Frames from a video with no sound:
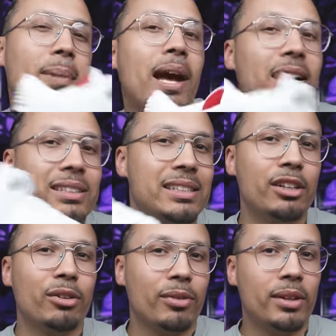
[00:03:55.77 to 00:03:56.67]
back a
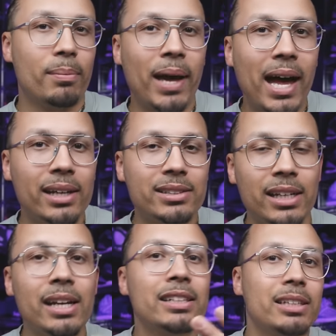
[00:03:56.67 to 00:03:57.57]
sneaker from the past,
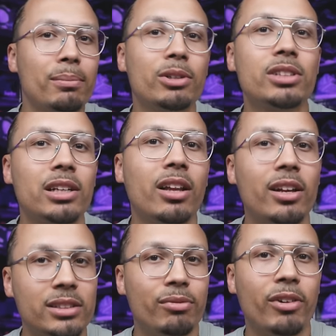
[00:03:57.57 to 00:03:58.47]
similar to the
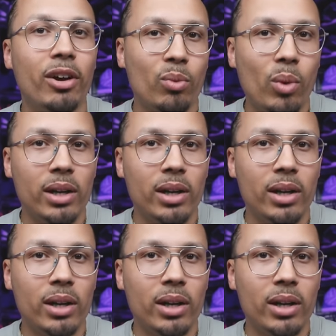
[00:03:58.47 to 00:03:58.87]
lost and found